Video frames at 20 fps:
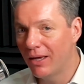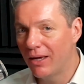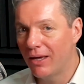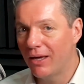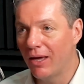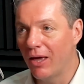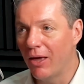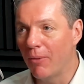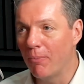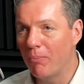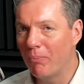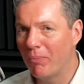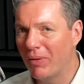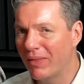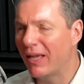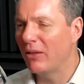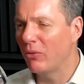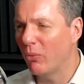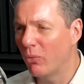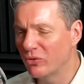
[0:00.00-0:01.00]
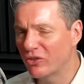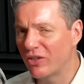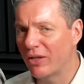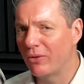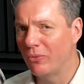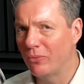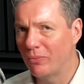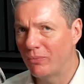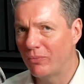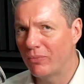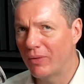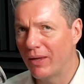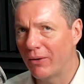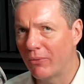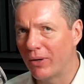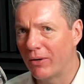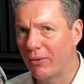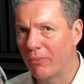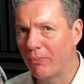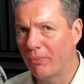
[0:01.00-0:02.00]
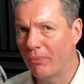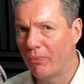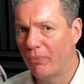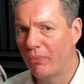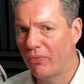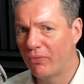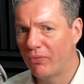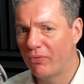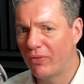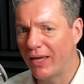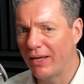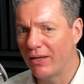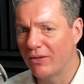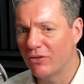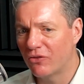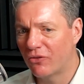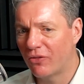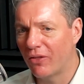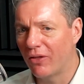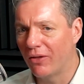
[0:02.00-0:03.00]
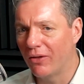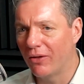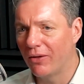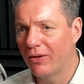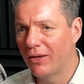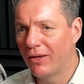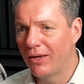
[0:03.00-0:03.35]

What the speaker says: But then also there are things that